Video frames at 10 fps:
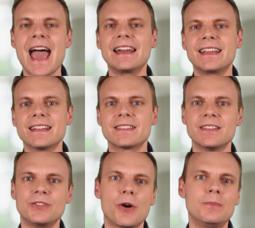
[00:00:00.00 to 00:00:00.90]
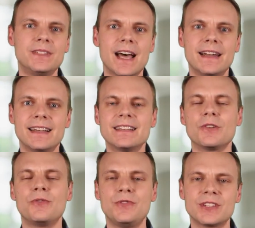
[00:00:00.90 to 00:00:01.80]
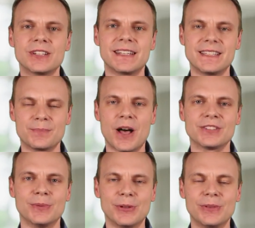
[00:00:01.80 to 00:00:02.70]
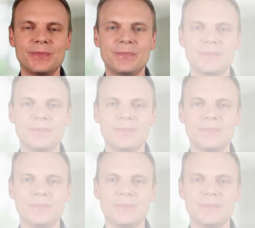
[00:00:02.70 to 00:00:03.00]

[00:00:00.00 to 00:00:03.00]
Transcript: and gets the job done as efficiently as possible.